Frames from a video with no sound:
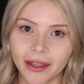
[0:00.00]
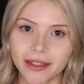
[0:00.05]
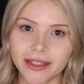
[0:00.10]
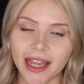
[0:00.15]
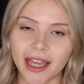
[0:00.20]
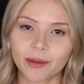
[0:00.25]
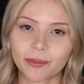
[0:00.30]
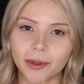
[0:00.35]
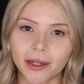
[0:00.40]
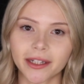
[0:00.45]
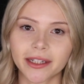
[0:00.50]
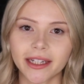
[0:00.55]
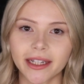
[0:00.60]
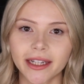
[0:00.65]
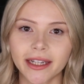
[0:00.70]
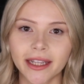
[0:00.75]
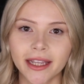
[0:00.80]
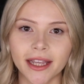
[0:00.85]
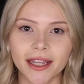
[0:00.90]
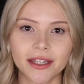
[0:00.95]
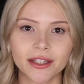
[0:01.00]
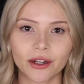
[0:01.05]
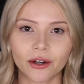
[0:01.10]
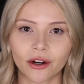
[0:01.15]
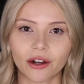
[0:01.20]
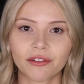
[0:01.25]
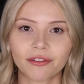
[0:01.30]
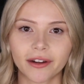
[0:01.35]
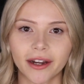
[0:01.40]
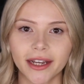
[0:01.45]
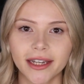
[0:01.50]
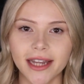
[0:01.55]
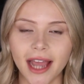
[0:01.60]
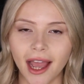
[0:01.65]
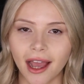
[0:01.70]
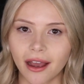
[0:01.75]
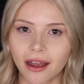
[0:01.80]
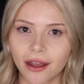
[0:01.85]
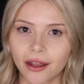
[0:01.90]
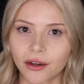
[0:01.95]
Ted Bundy, his girlfriend,
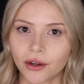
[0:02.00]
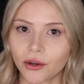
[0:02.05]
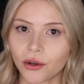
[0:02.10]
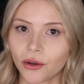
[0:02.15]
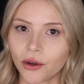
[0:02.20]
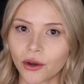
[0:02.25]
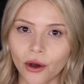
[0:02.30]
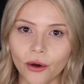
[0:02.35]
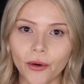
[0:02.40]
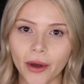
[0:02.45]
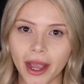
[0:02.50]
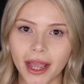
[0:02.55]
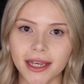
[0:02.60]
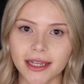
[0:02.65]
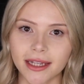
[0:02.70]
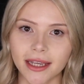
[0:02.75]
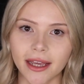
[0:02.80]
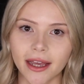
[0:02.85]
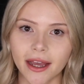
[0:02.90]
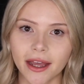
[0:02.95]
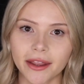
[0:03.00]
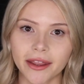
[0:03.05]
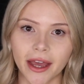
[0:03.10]
had no idea